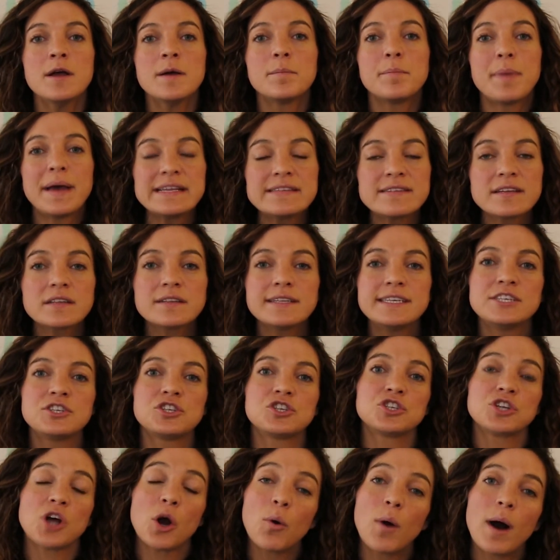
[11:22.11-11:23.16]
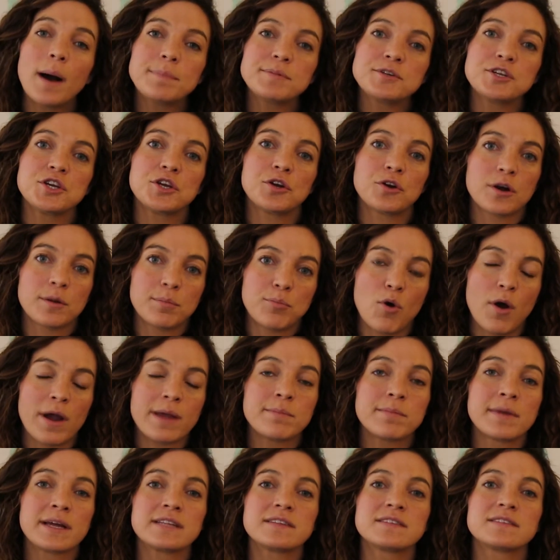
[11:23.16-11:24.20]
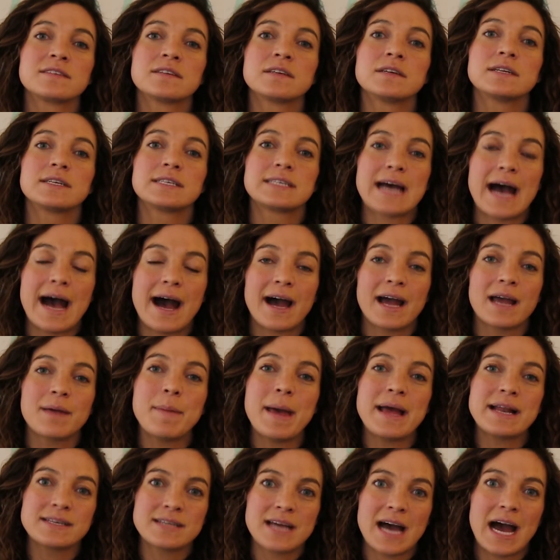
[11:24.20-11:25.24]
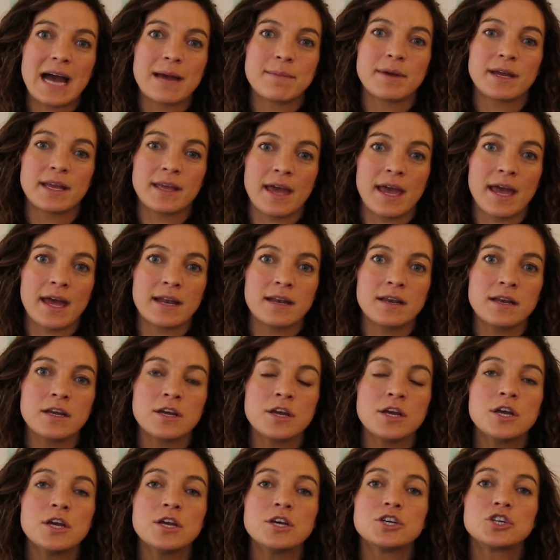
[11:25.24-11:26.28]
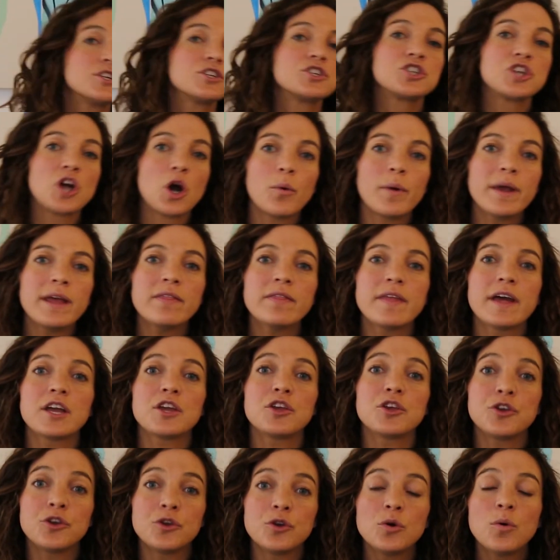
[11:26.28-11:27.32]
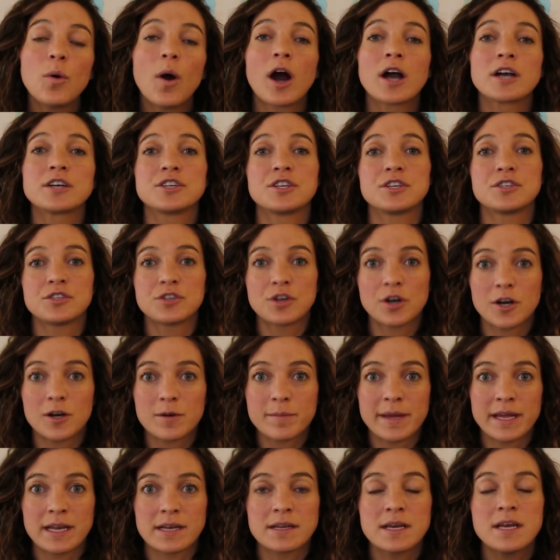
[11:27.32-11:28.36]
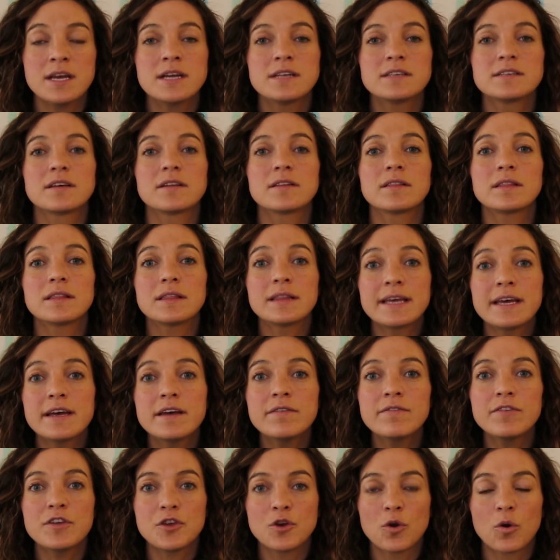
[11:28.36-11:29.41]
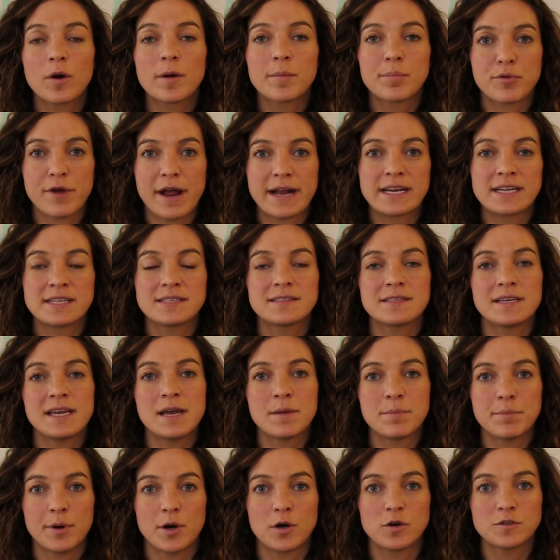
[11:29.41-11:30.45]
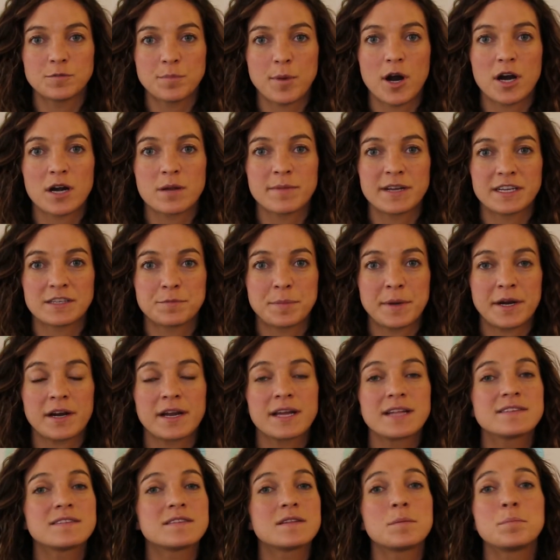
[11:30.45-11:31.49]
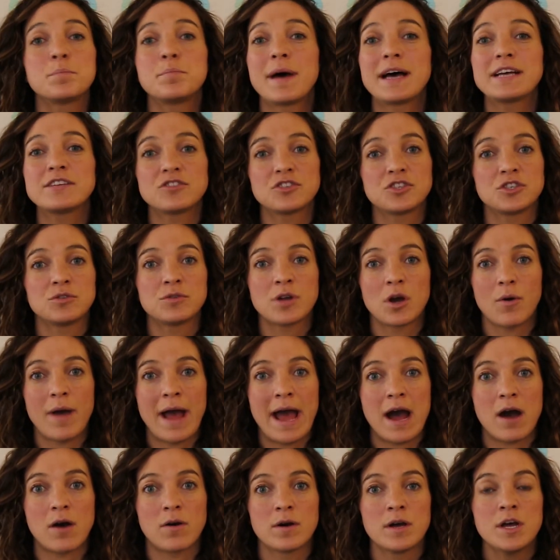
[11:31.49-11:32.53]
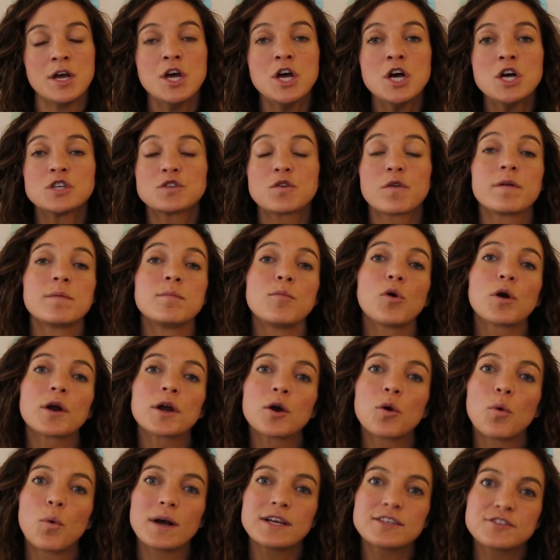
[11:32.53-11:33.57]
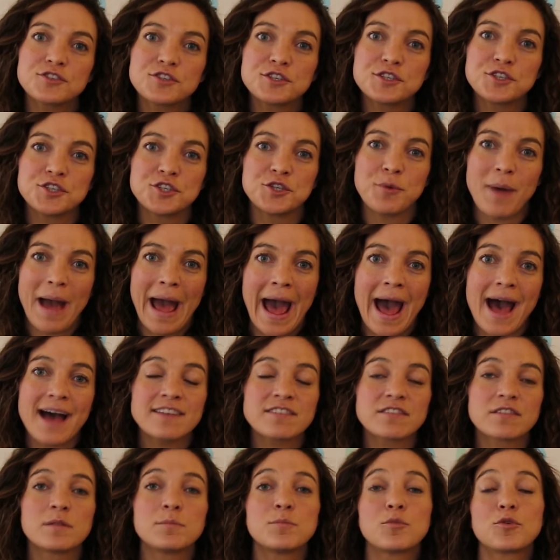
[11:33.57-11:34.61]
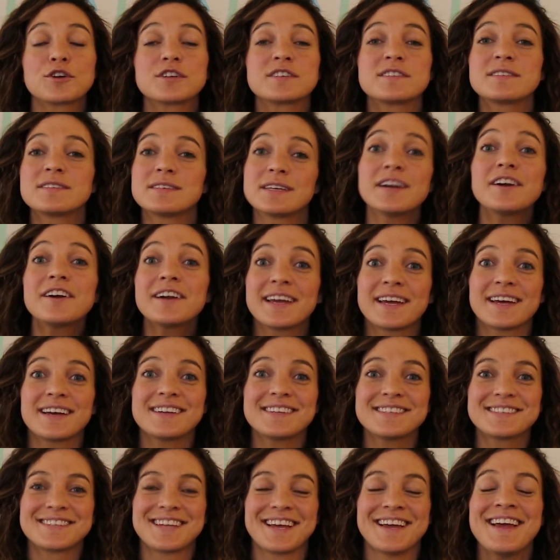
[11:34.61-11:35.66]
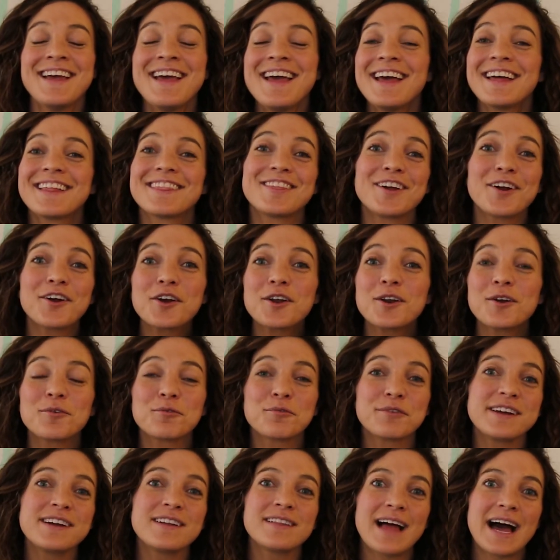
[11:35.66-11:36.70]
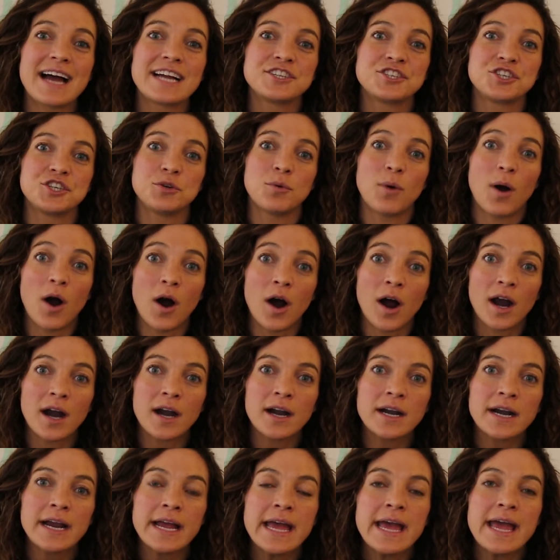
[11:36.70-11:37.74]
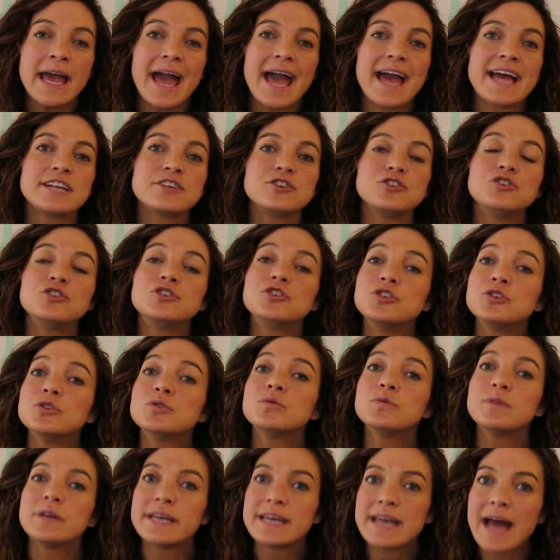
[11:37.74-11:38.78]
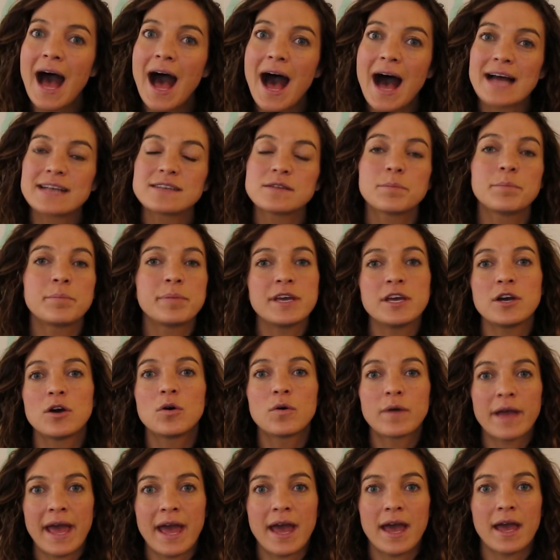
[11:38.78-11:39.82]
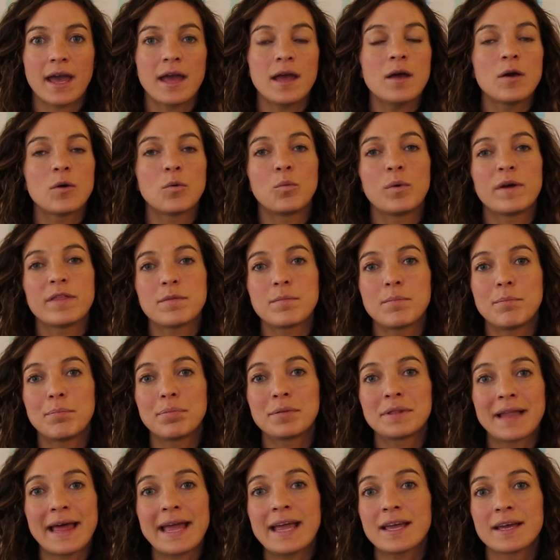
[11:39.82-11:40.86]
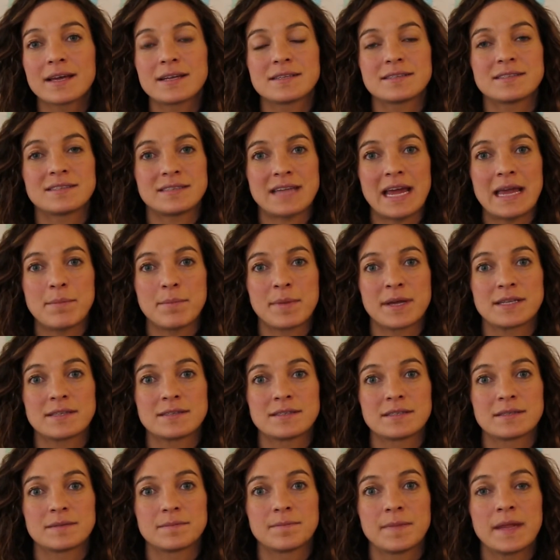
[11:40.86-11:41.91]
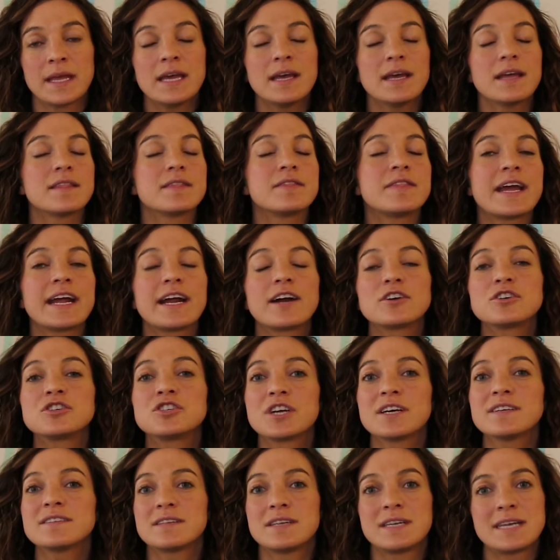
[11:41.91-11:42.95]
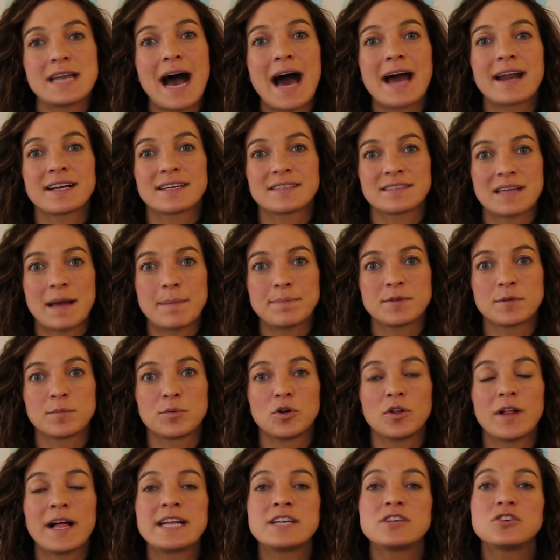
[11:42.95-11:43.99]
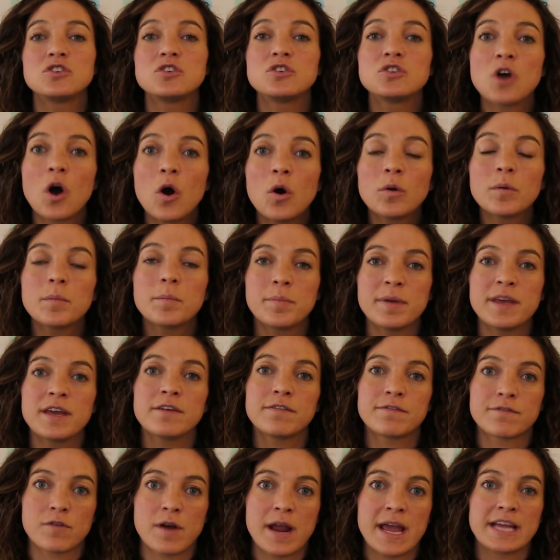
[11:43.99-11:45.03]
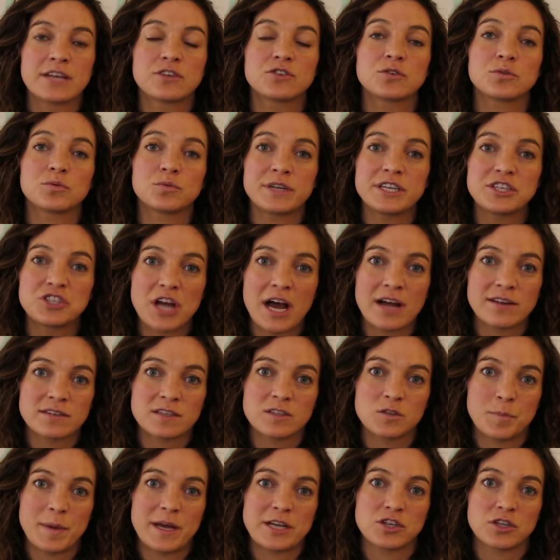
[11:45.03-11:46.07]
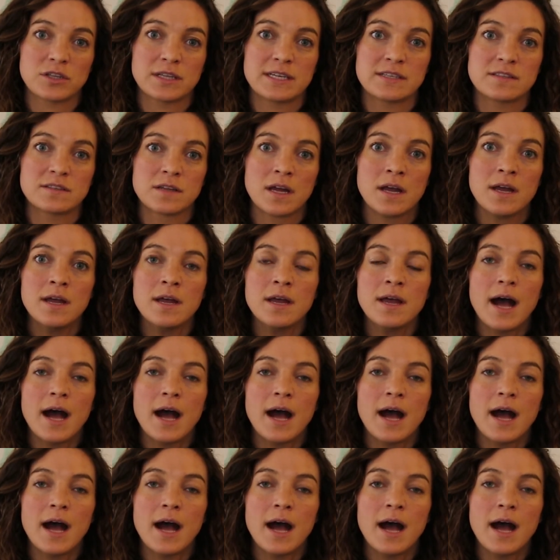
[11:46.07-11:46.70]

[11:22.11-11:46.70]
Basically, show up to your appointments time and time again, showing that you are determined to live your pregnancy and postpartum experience the best you know how. So the more questions you ask, the more serious they're gonna realize you are, and do not be okay with blanket statements. They are just not acceptable, and don't be afraid to reach out to specialists.